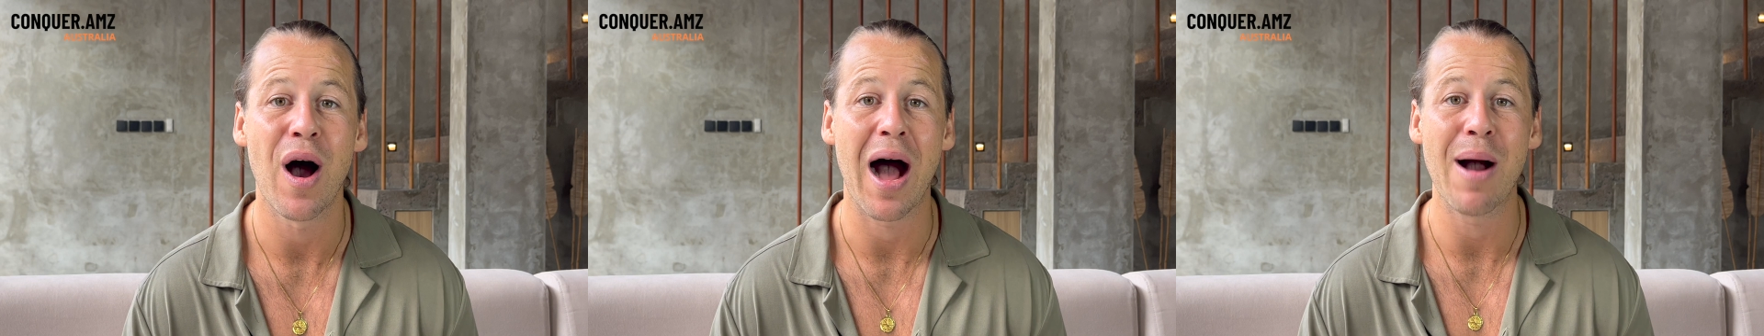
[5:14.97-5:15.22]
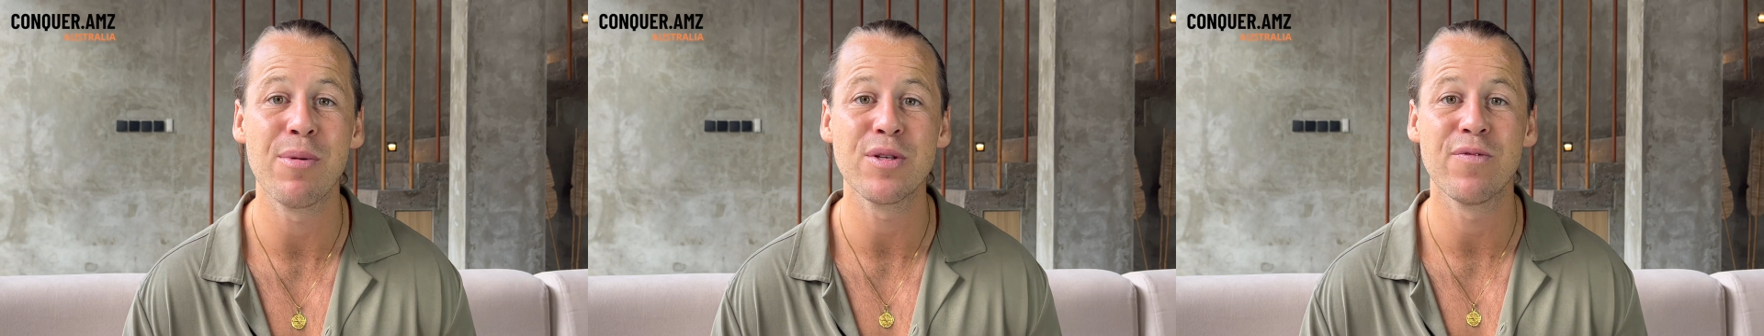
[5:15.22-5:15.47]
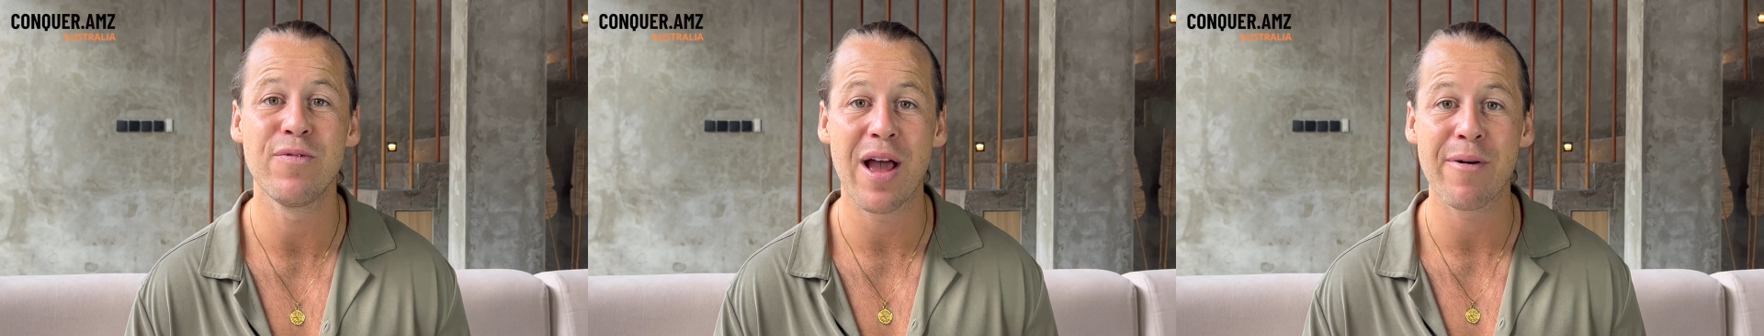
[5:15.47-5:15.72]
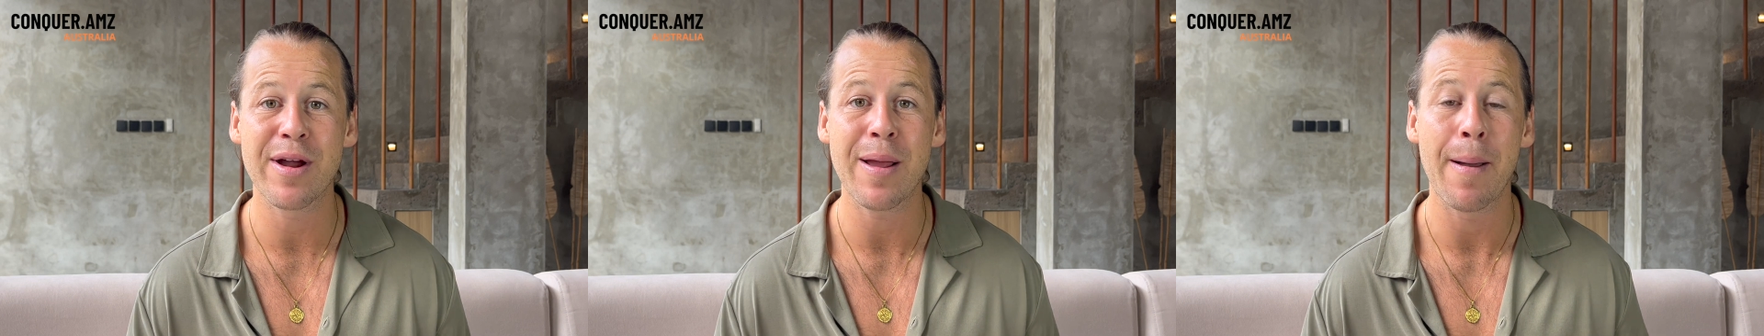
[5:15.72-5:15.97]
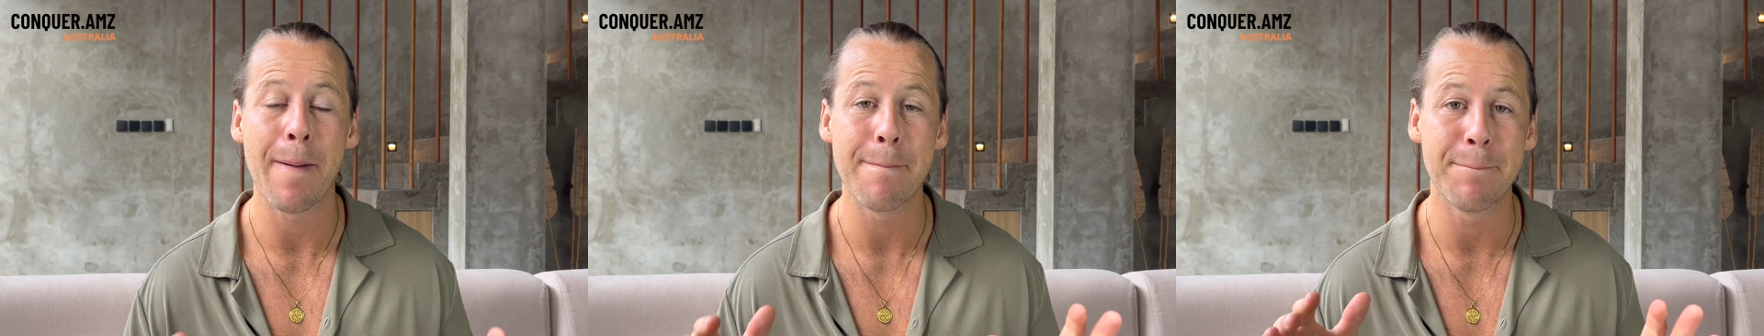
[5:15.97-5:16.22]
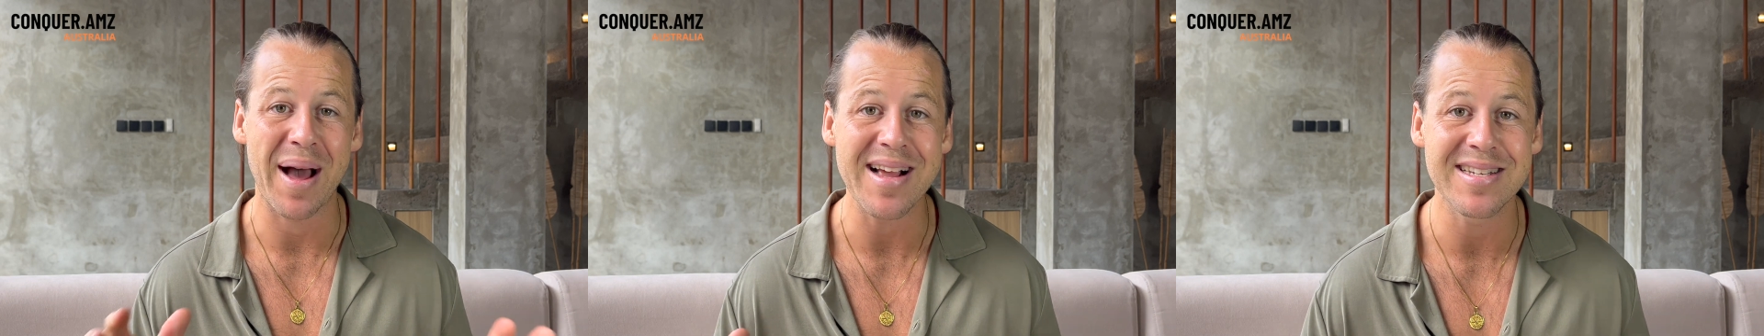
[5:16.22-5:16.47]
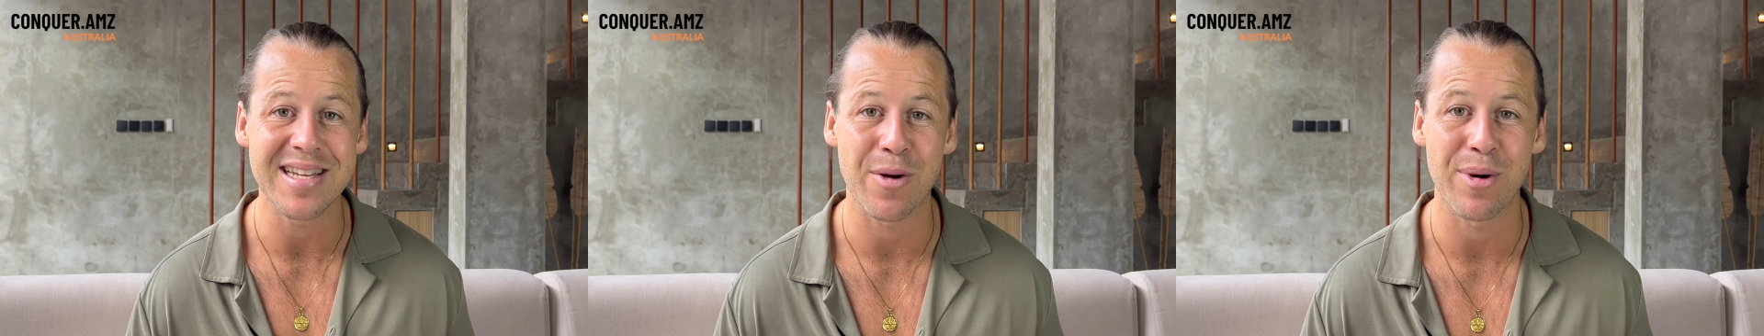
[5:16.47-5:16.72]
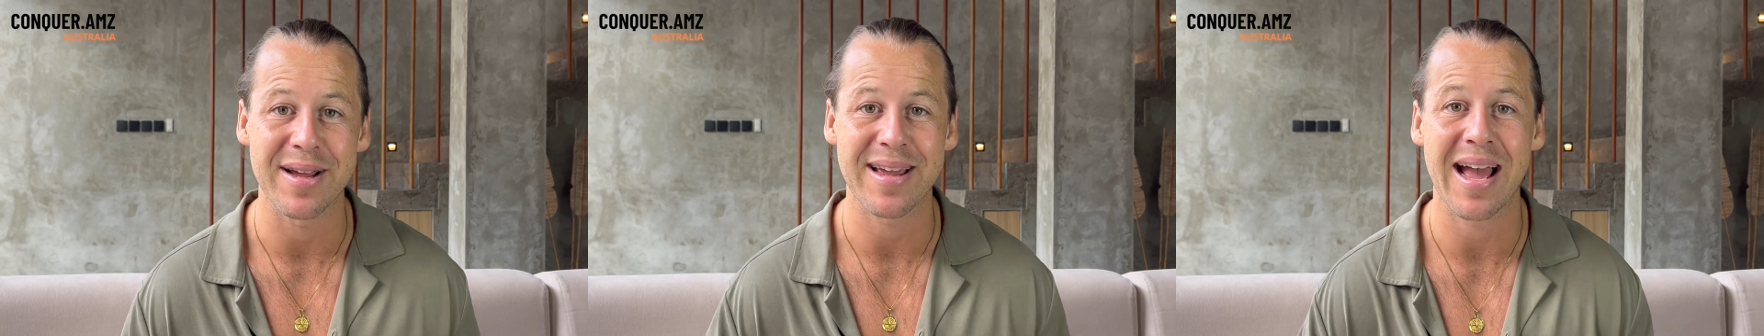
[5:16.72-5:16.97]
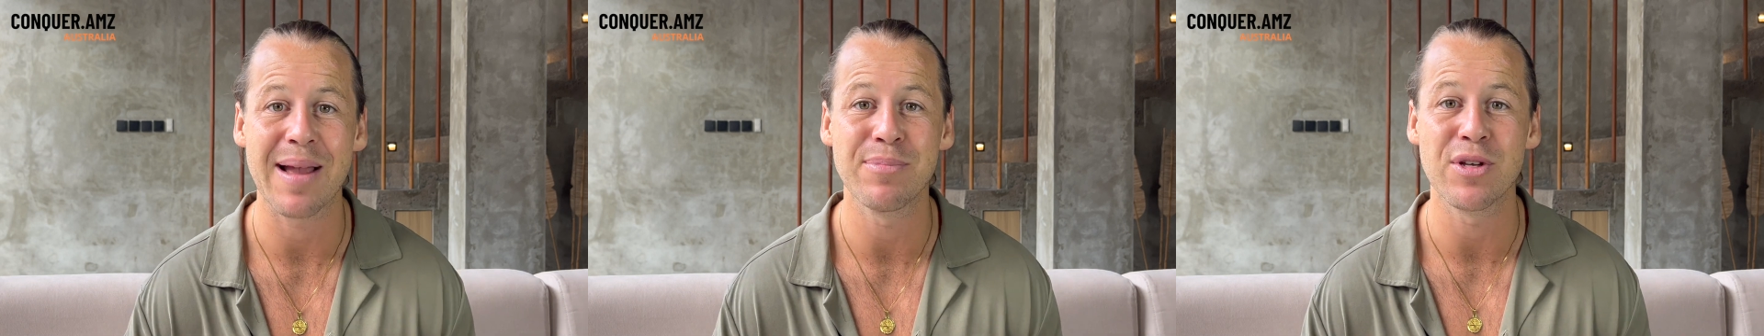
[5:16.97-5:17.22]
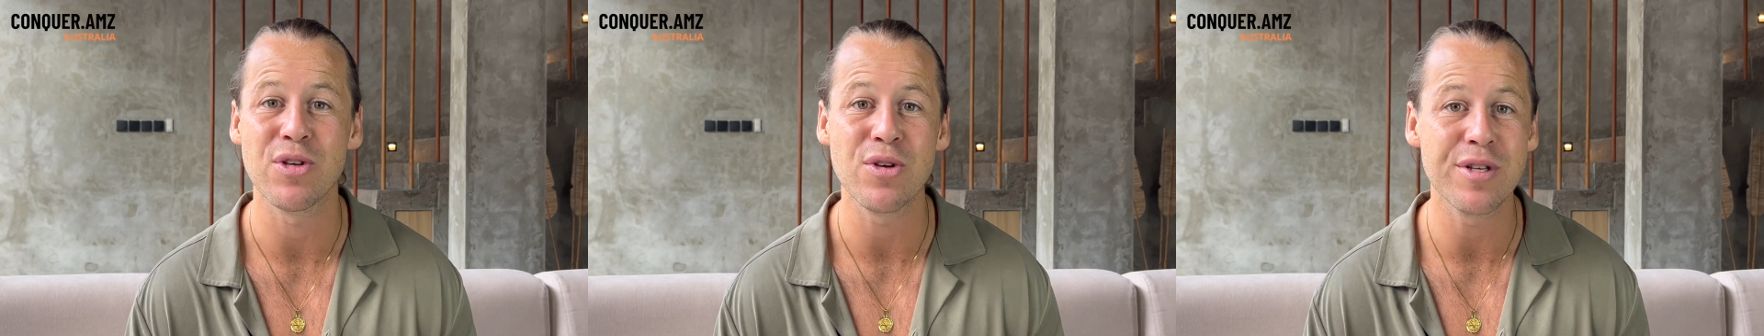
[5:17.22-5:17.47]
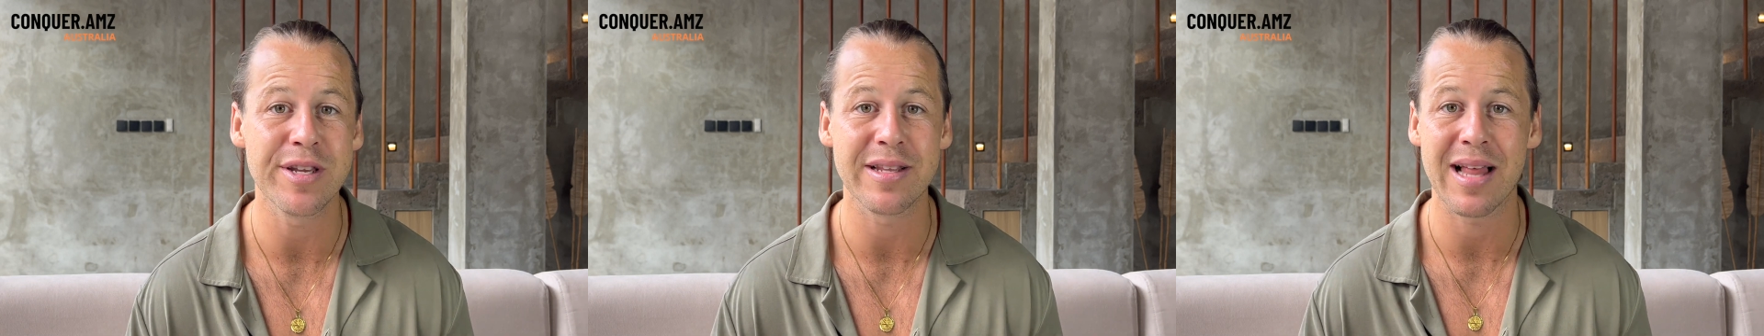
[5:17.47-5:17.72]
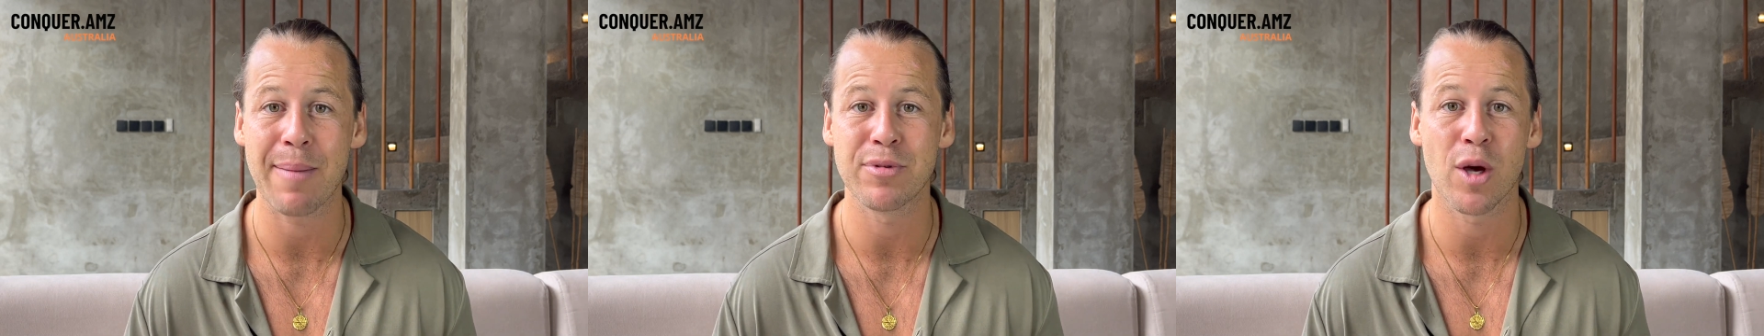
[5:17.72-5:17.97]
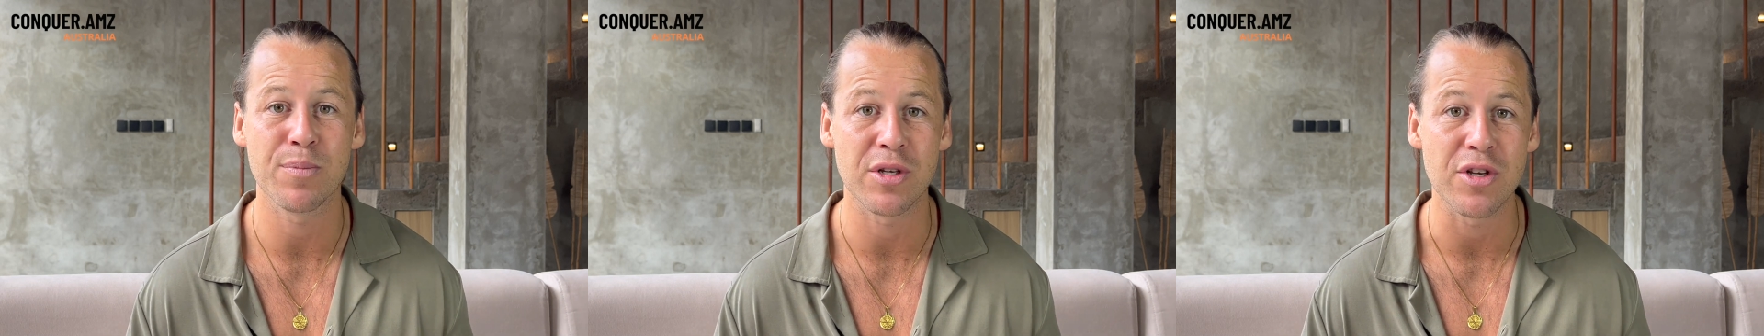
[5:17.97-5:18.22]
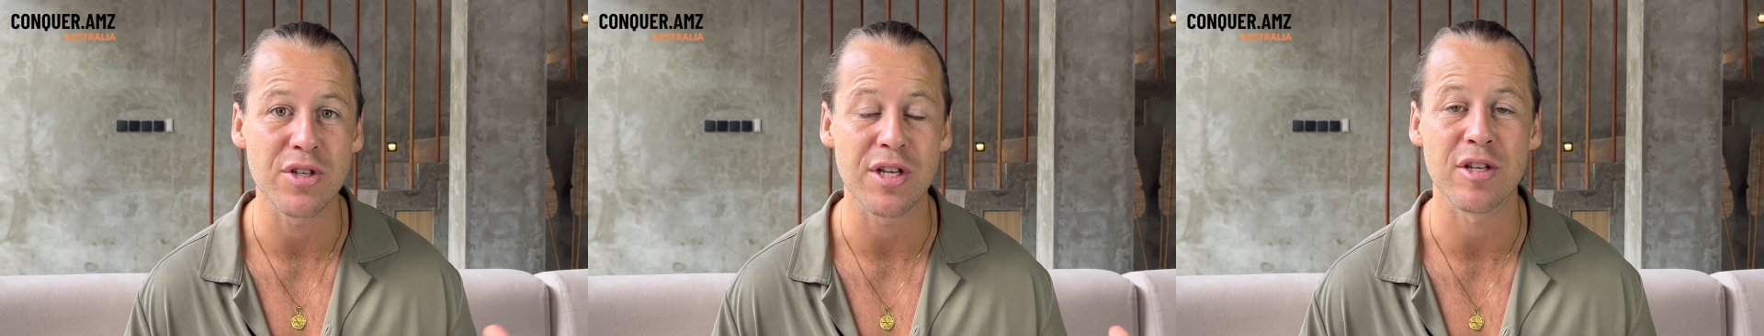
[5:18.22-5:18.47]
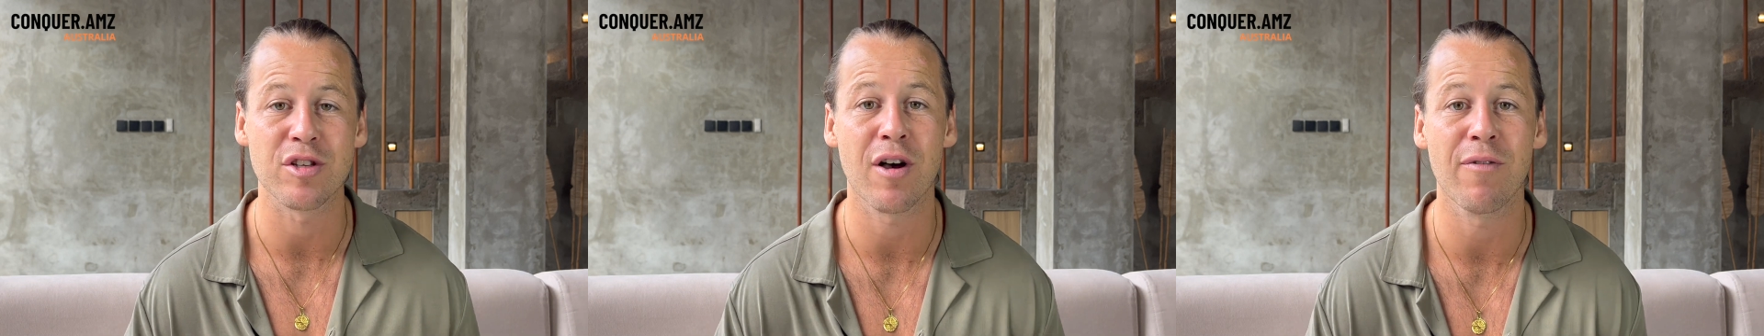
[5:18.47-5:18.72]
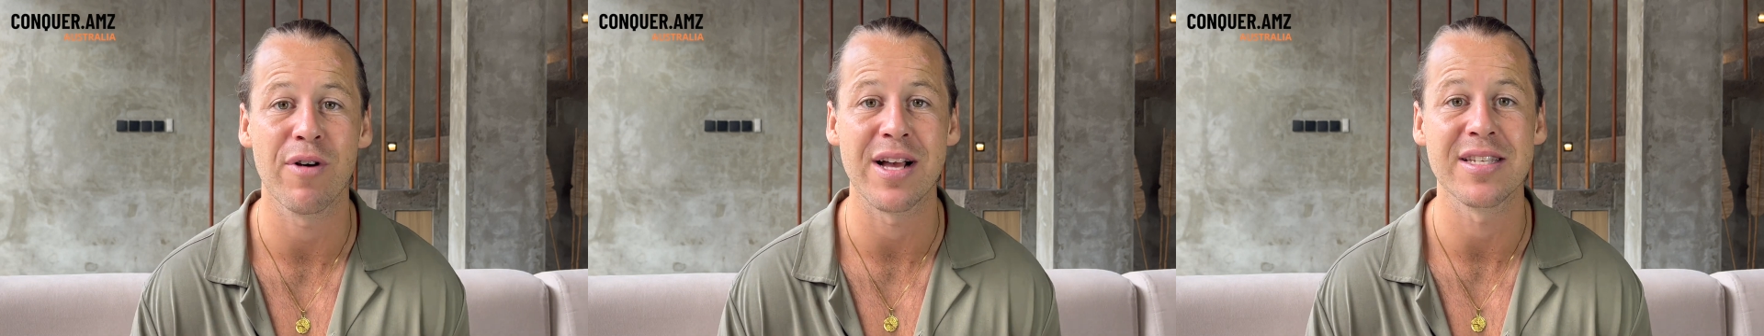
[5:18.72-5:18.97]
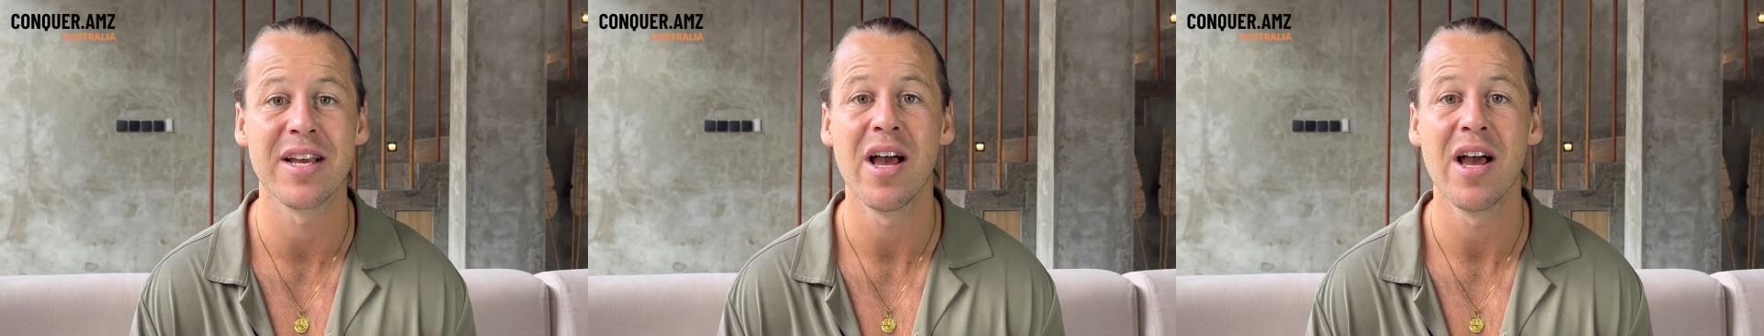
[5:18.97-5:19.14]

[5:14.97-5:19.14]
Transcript: I was very basic when it came to using laptops and using softwares.